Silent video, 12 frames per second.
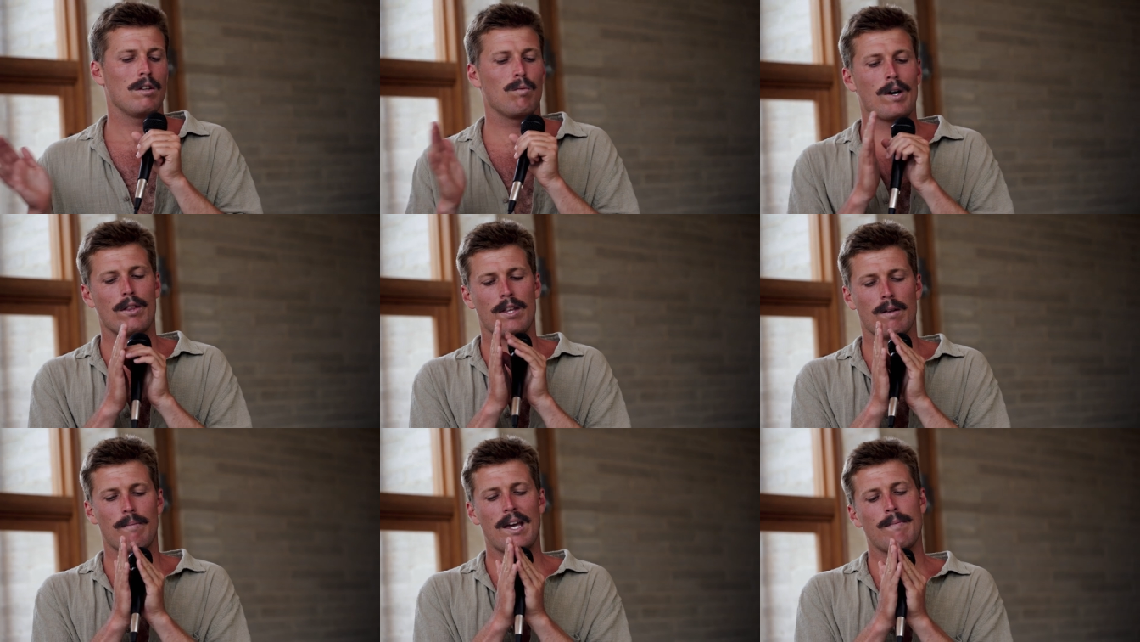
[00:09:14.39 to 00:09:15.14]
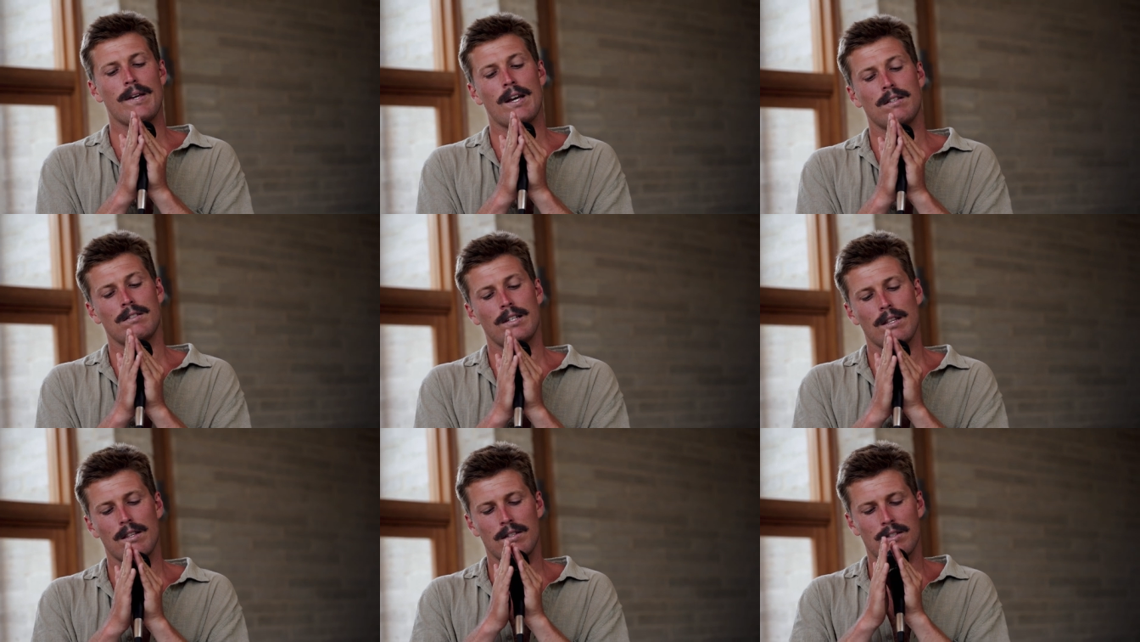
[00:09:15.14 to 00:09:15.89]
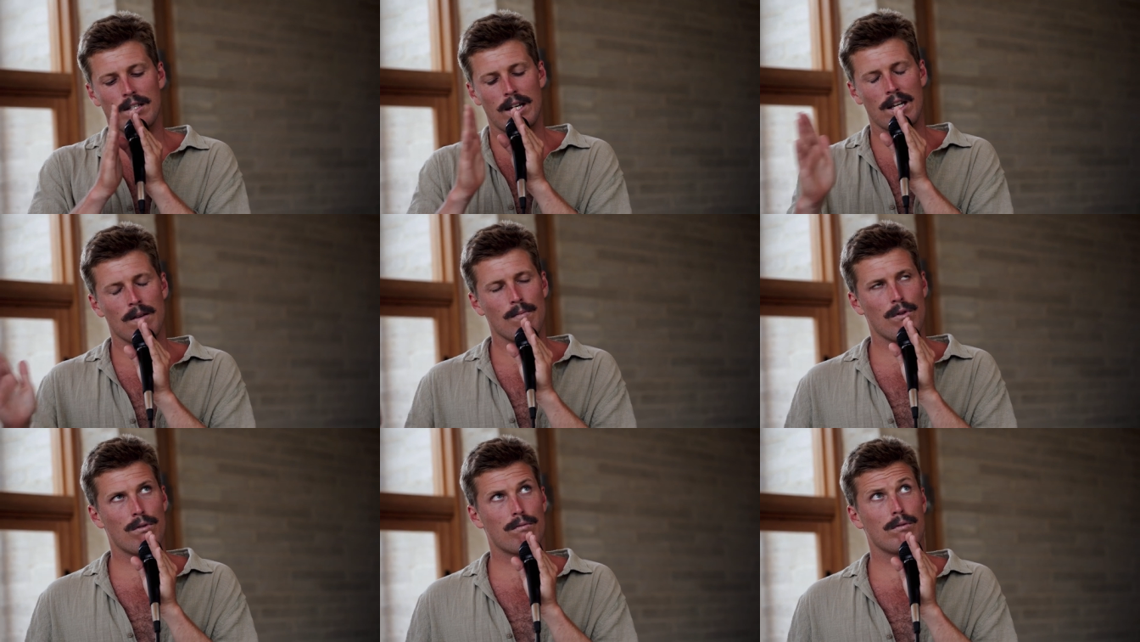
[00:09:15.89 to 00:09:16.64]
The one thing that maybe has stayed the
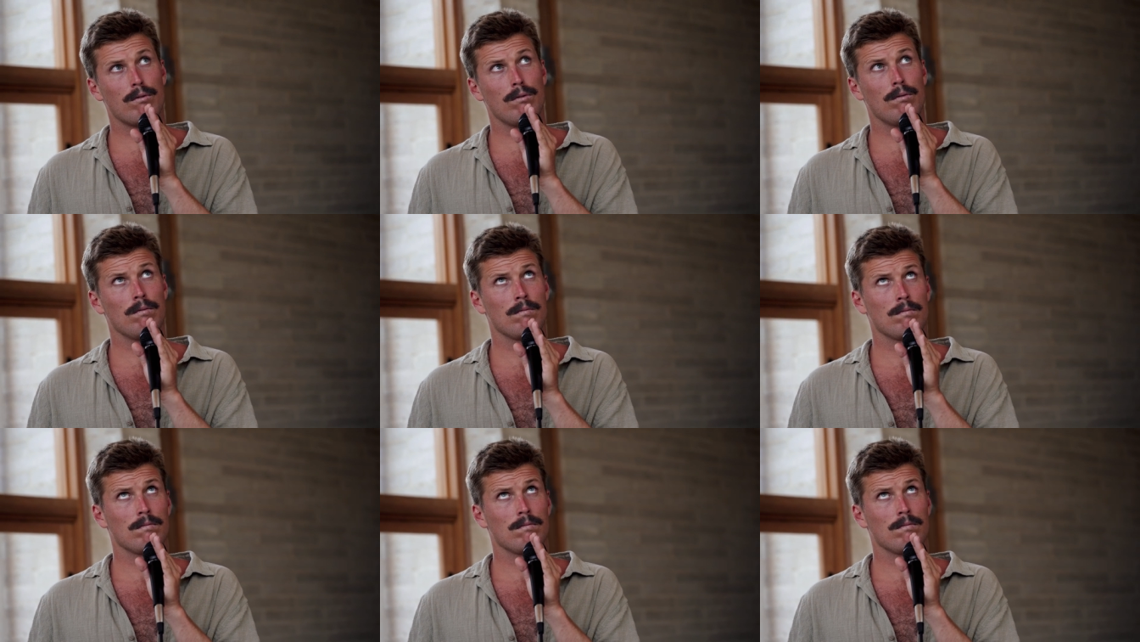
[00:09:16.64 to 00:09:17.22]
same through